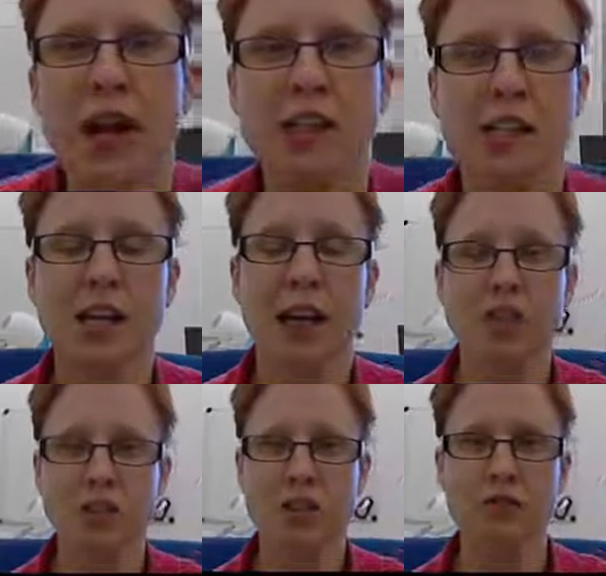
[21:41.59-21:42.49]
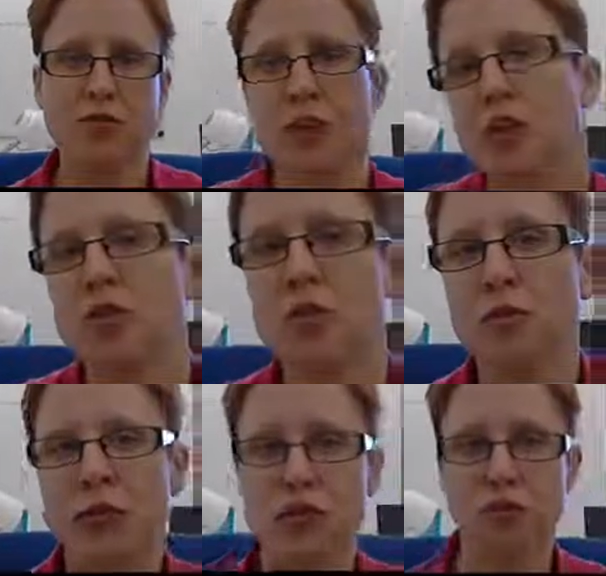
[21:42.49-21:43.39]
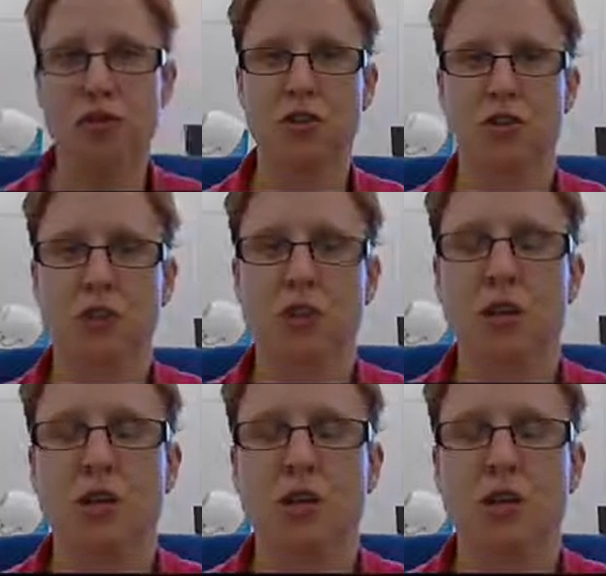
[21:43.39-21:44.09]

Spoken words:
actually haven't defined your research